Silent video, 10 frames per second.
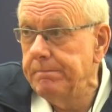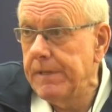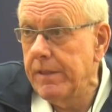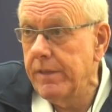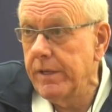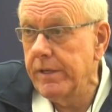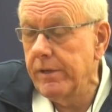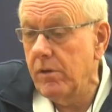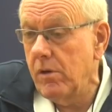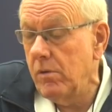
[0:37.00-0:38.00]
I think
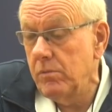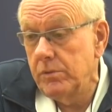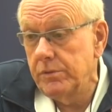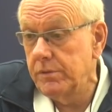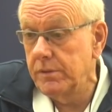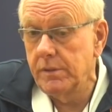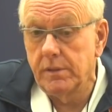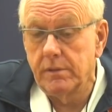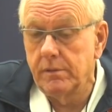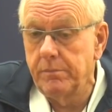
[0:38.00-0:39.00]
it all was
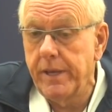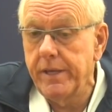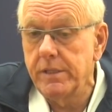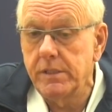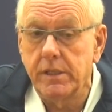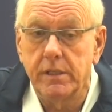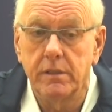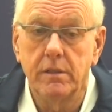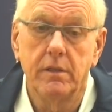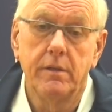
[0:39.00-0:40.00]
amazing